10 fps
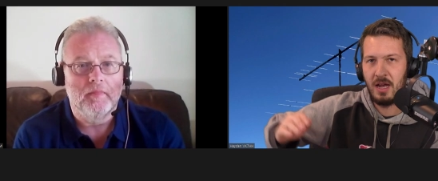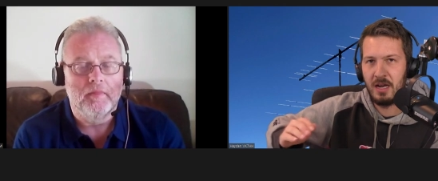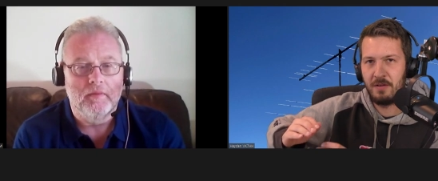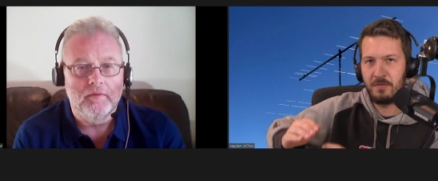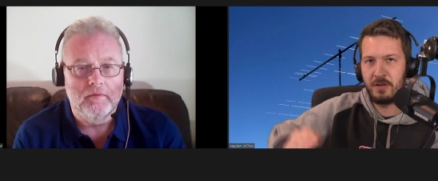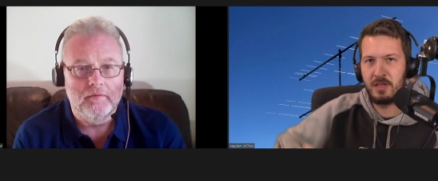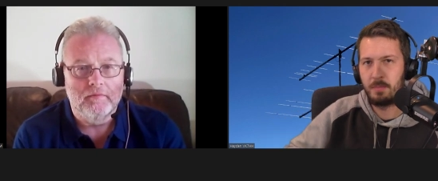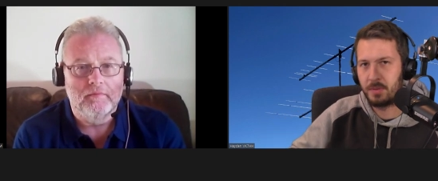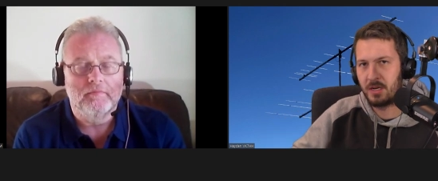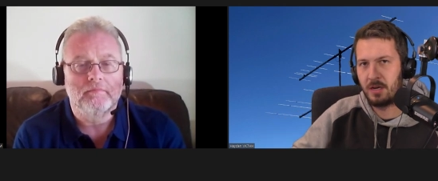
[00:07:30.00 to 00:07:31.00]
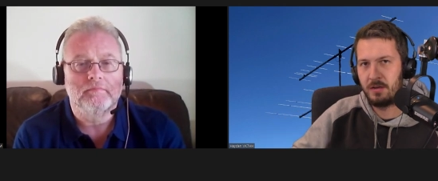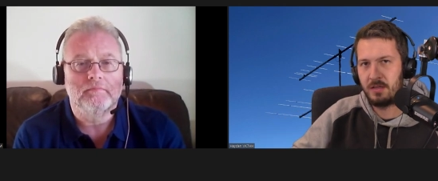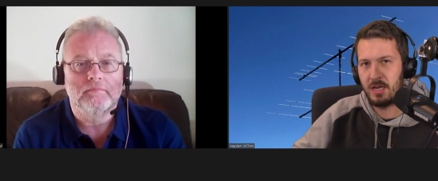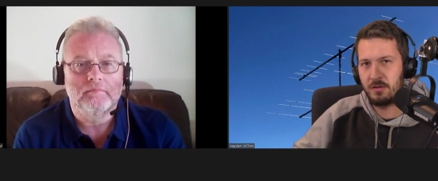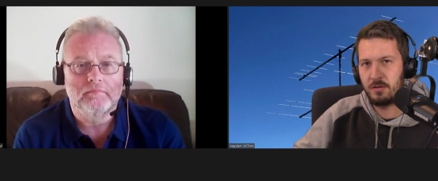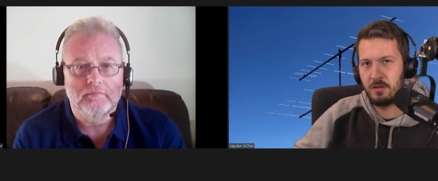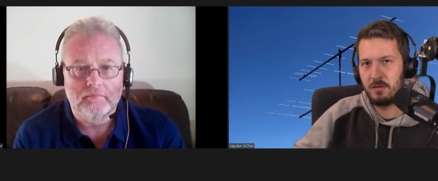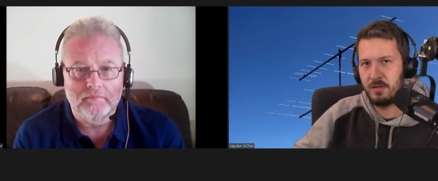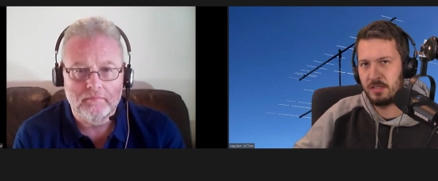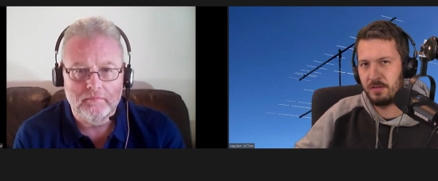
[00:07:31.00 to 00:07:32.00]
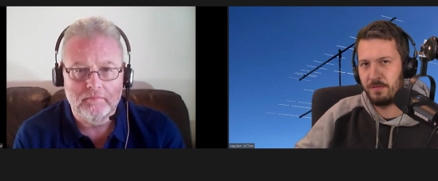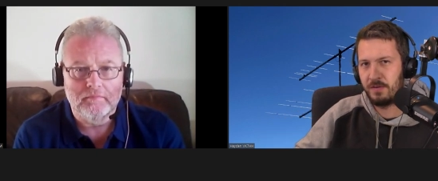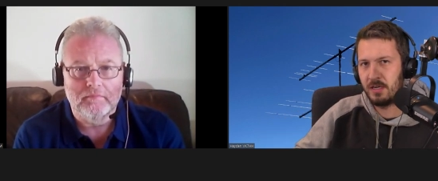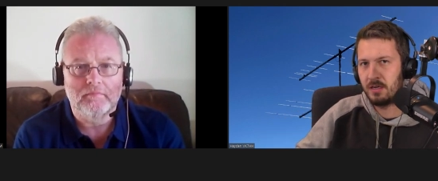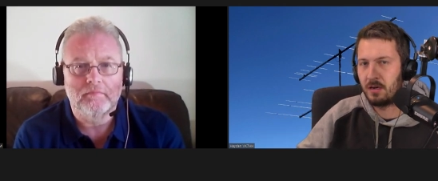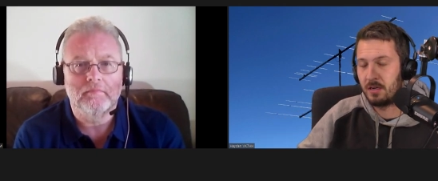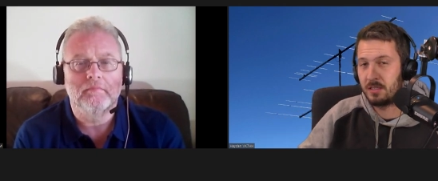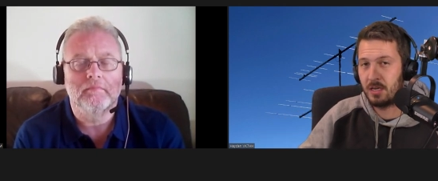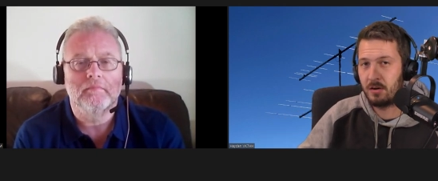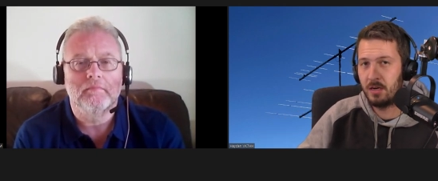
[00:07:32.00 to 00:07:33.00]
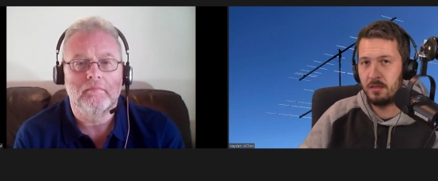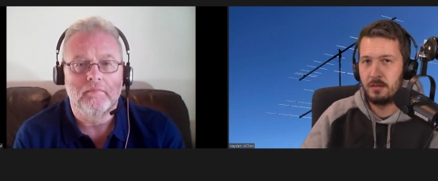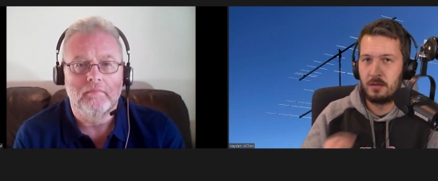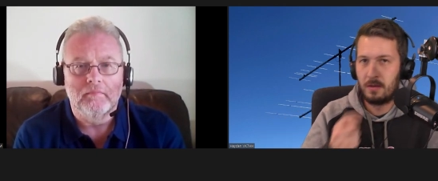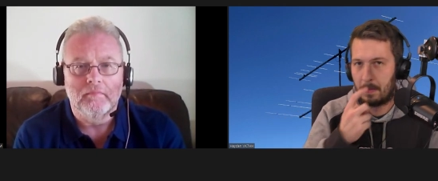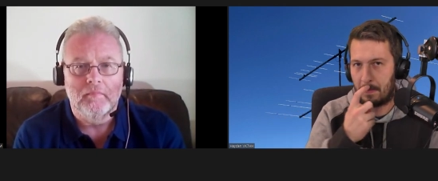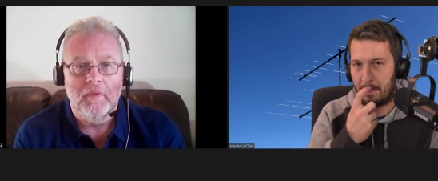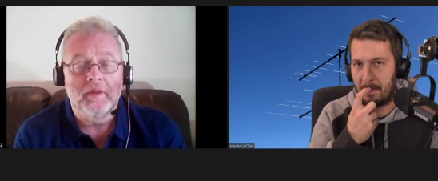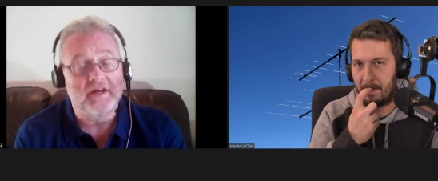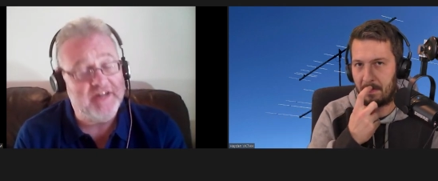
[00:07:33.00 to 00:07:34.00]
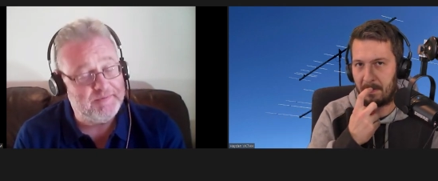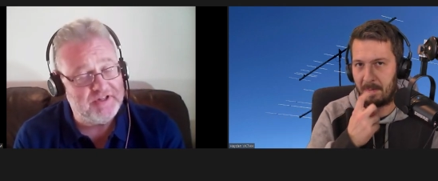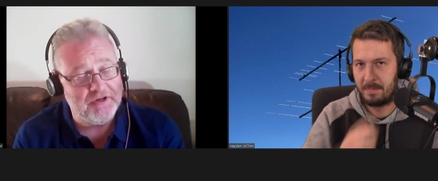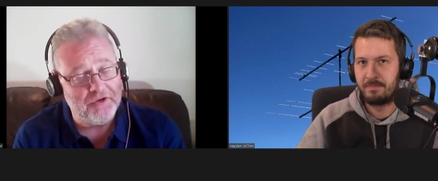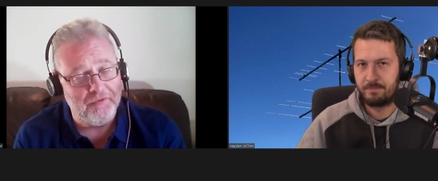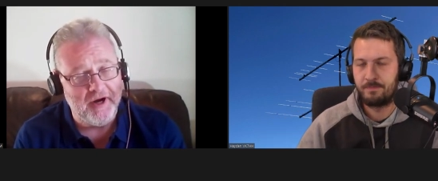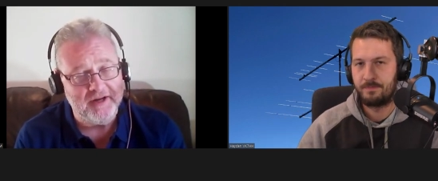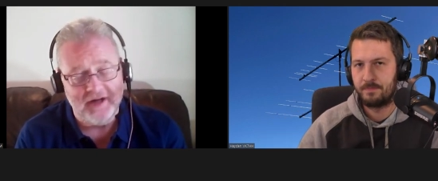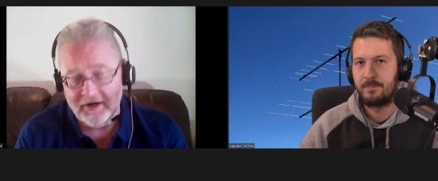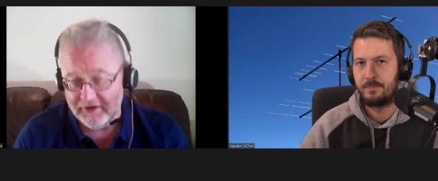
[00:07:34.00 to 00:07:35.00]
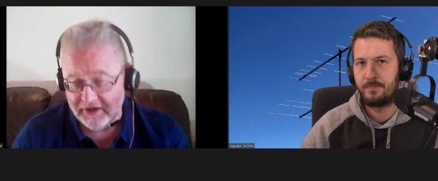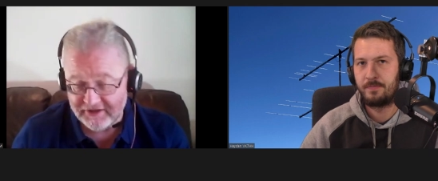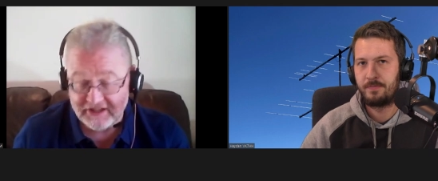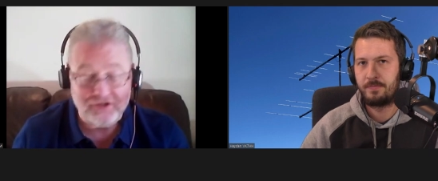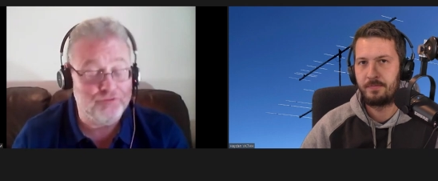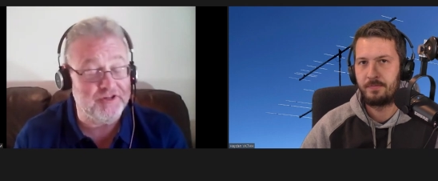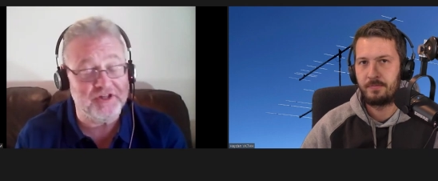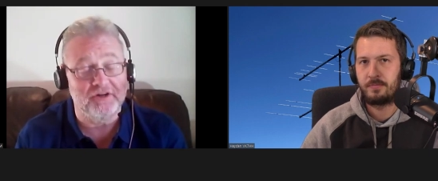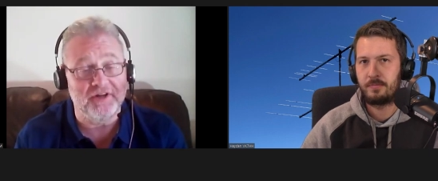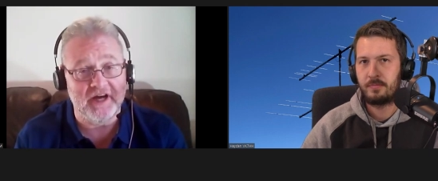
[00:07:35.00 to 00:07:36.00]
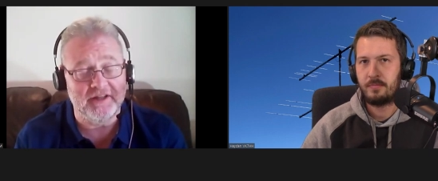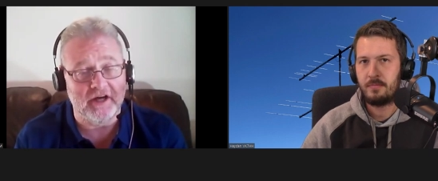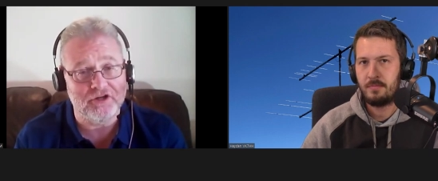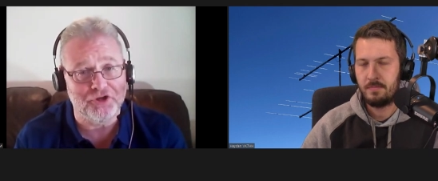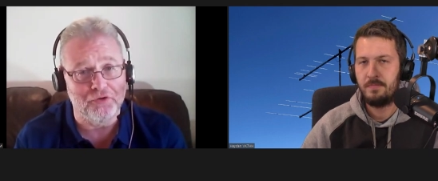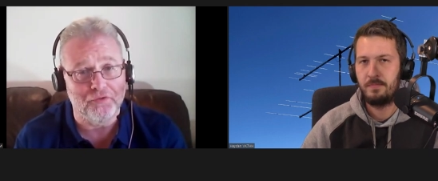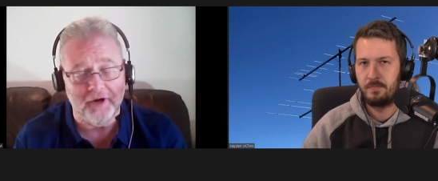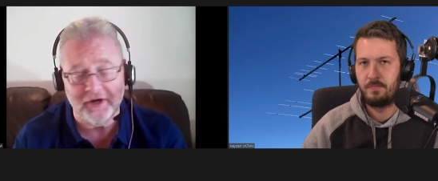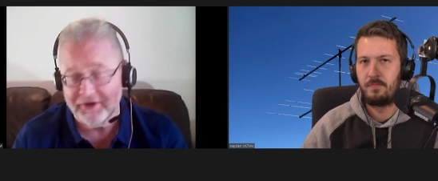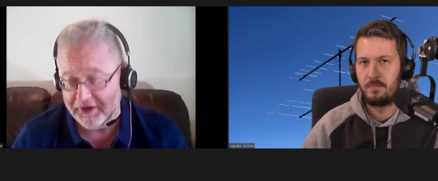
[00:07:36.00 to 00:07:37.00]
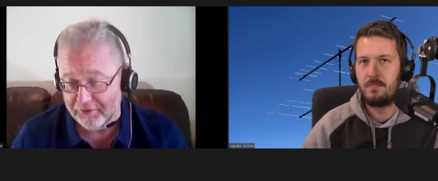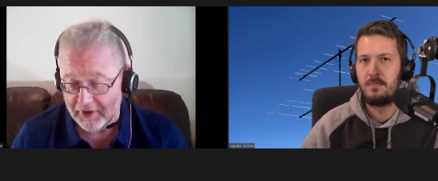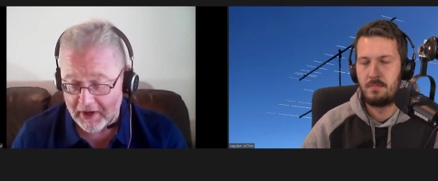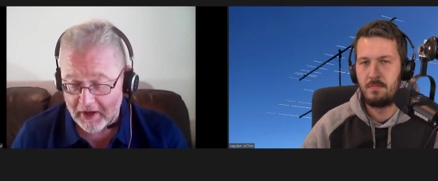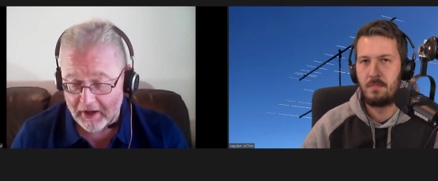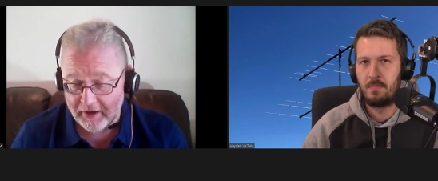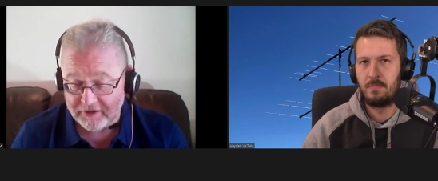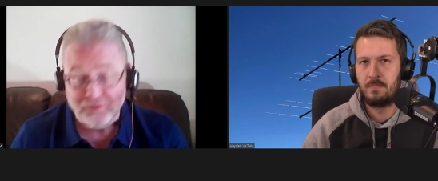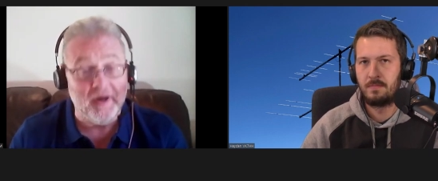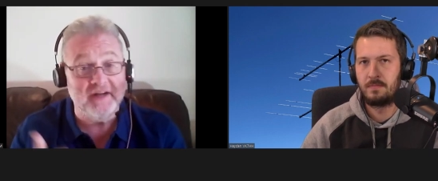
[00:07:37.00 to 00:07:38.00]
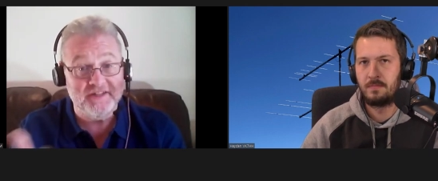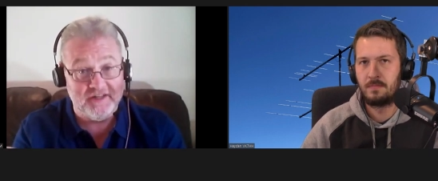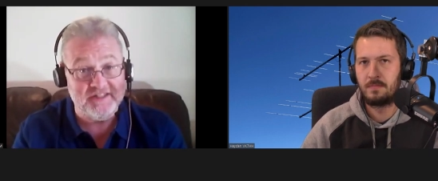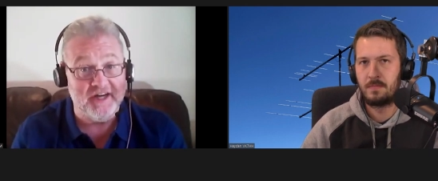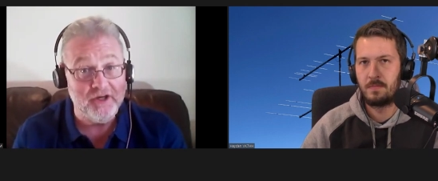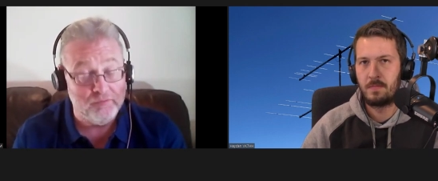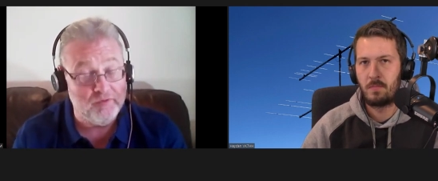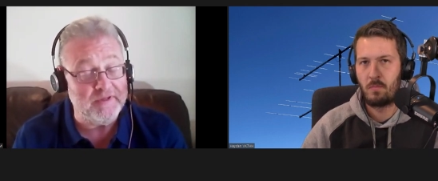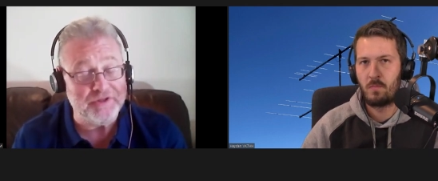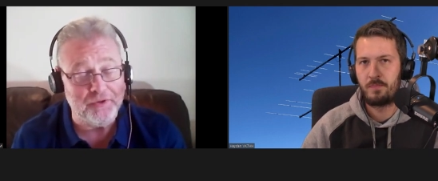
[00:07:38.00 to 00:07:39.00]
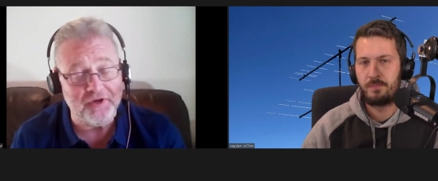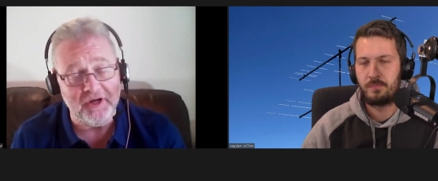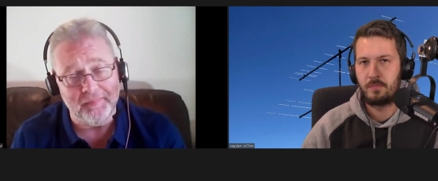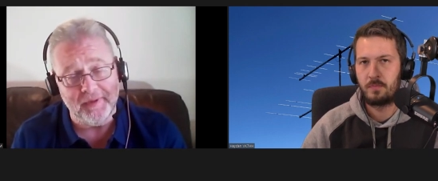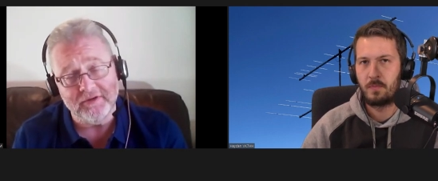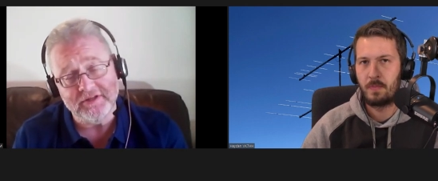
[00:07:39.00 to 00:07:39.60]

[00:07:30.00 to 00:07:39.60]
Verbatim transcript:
Speaker 1: and everything below that coil is the feed line. Is that correct?
Speaker 2: That's absolutely correct, and it, it's critical to get that choke right. Now, uh, as well as the design that we've been talking about